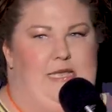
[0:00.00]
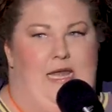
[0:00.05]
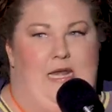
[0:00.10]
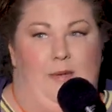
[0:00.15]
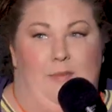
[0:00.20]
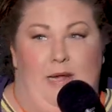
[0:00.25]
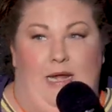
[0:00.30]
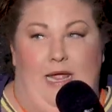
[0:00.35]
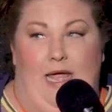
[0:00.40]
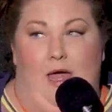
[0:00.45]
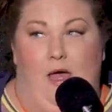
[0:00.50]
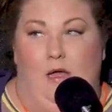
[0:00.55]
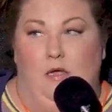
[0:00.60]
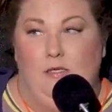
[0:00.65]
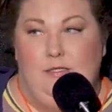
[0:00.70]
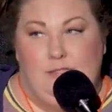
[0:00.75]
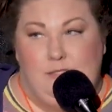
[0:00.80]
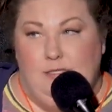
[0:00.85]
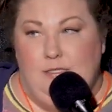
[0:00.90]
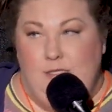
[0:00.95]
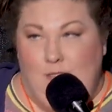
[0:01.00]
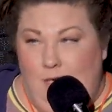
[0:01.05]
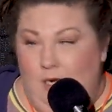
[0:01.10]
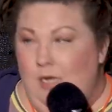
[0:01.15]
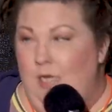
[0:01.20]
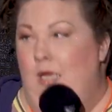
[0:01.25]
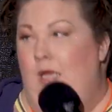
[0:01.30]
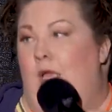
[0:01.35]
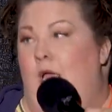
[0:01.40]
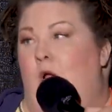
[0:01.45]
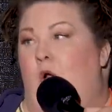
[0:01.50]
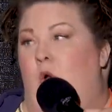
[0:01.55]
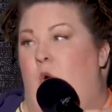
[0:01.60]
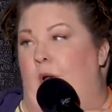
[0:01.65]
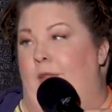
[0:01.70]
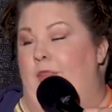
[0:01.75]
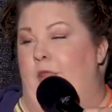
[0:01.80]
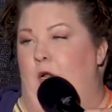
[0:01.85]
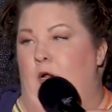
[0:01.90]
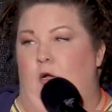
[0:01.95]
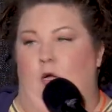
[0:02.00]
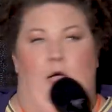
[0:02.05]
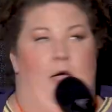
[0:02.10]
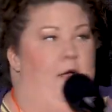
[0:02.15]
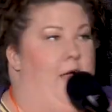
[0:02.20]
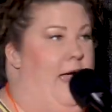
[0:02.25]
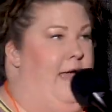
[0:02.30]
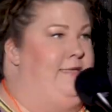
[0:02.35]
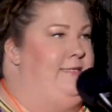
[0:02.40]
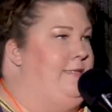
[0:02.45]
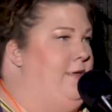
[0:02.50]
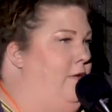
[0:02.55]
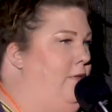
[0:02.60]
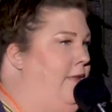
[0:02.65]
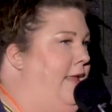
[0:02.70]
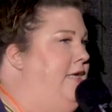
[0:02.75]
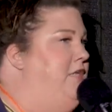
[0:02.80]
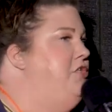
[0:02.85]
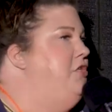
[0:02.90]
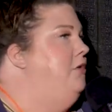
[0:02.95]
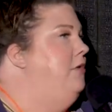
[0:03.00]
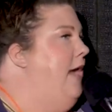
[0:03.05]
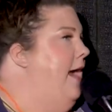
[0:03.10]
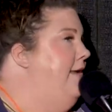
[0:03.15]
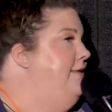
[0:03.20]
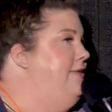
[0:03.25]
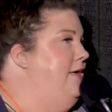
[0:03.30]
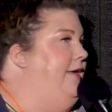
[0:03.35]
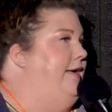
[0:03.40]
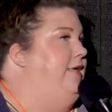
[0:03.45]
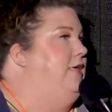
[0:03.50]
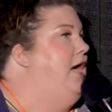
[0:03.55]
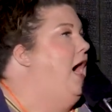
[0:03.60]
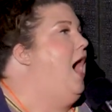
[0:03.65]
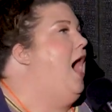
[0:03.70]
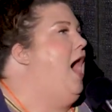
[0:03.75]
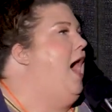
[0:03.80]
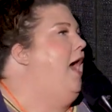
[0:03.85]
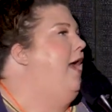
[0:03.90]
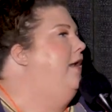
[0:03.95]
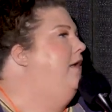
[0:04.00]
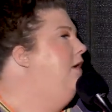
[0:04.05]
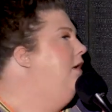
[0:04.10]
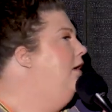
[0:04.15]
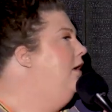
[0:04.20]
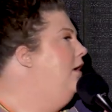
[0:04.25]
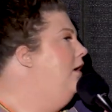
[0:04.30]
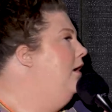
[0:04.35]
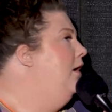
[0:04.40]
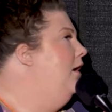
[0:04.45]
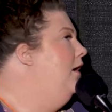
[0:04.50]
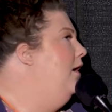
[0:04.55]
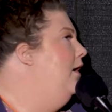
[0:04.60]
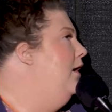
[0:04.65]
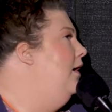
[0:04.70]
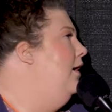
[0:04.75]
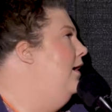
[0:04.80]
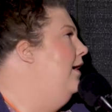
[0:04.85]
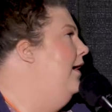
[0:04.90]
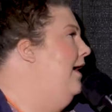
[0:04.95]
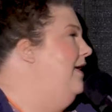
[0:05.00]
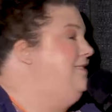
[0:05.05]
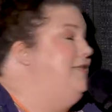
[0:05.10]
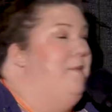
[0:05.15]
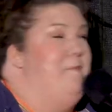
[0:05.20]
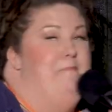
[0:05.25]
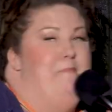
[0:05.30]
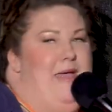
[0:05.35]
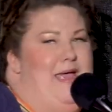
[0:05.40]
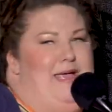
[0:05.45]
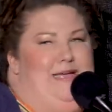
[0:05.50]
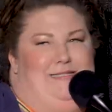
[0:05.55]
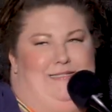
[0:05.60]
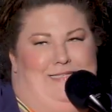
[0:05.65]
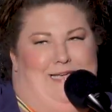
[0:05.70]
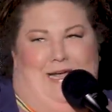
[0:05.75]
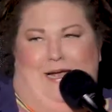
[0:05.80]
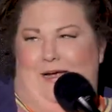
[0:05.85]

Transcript: Anybody else quit their... God, I sound like God. That's amazing.